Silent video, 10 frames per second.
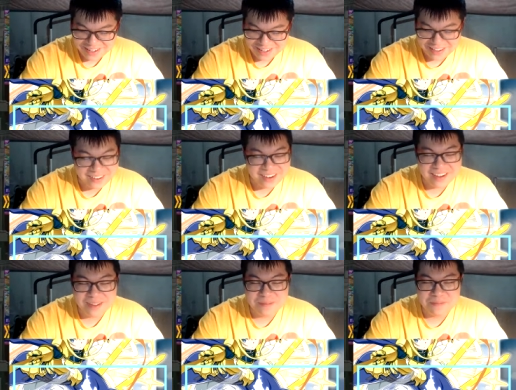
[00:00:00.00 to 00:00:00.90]
here I
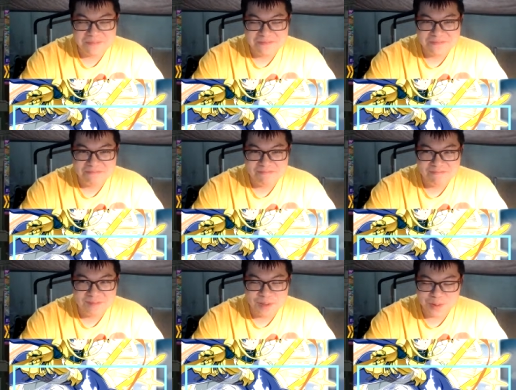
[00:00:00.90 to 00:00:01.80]
am,
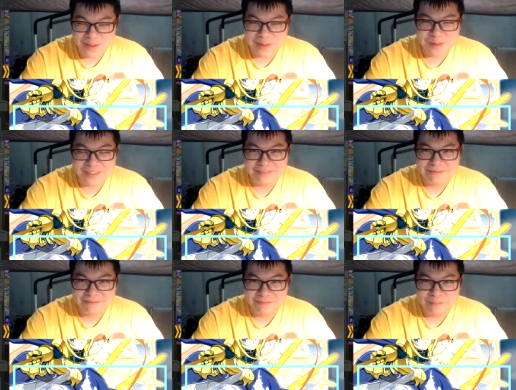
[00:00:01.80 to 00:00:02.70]
do another one
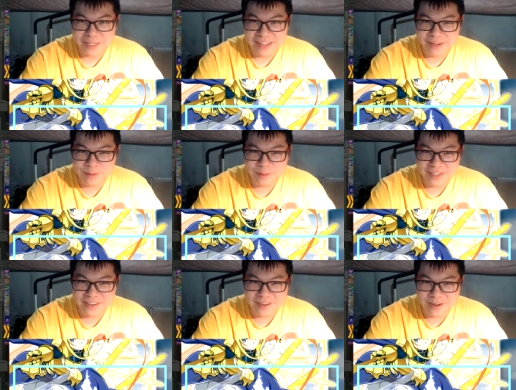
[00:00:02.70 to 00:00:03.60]
but I don't
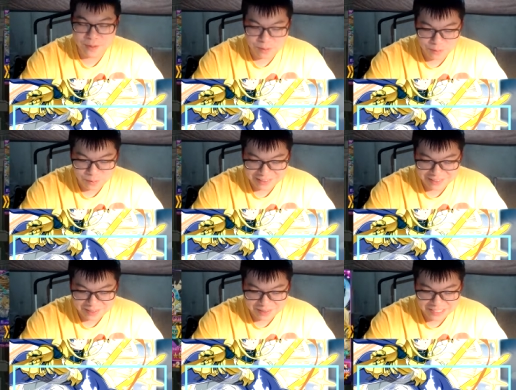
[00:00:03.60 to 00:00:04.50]
really know what
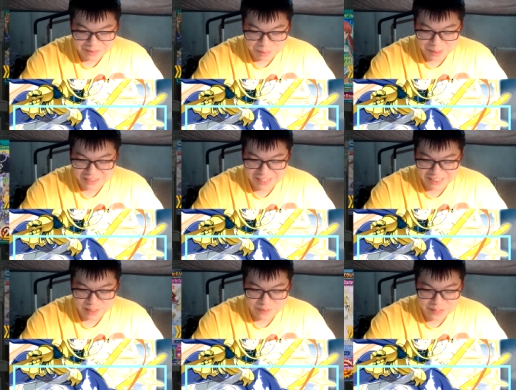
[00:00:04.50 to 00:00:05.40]
to where to take
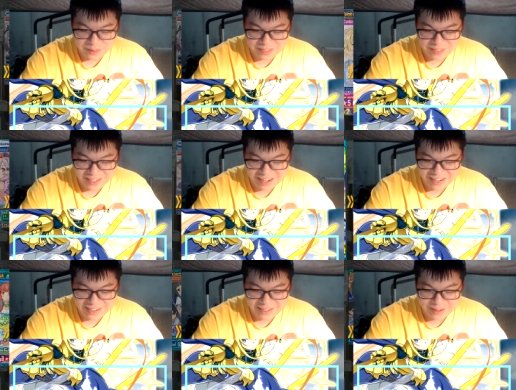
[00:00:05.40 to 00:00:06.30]
this video since I
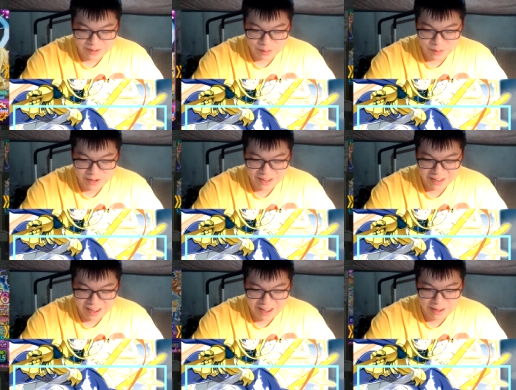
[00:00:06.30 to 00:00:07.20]
actually already
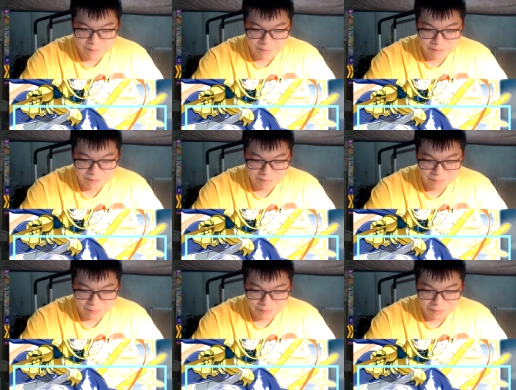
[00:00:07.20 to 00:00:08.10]
have
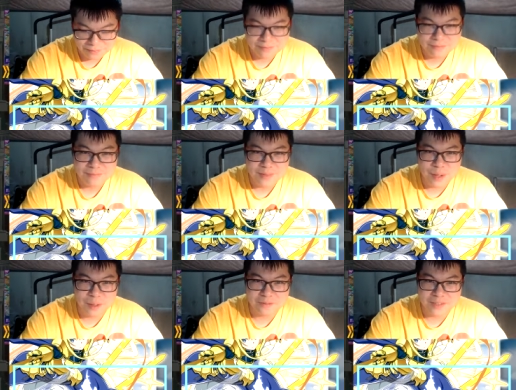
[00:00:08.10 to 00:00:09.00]

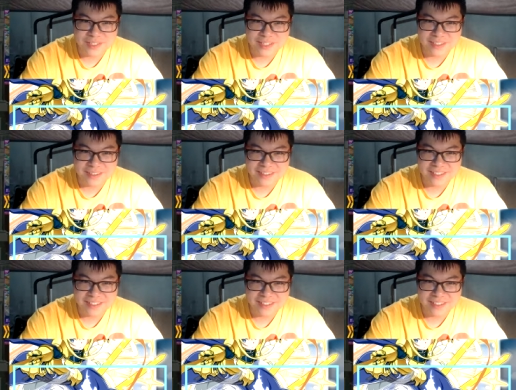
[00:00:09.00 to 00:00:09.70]
all the six stars.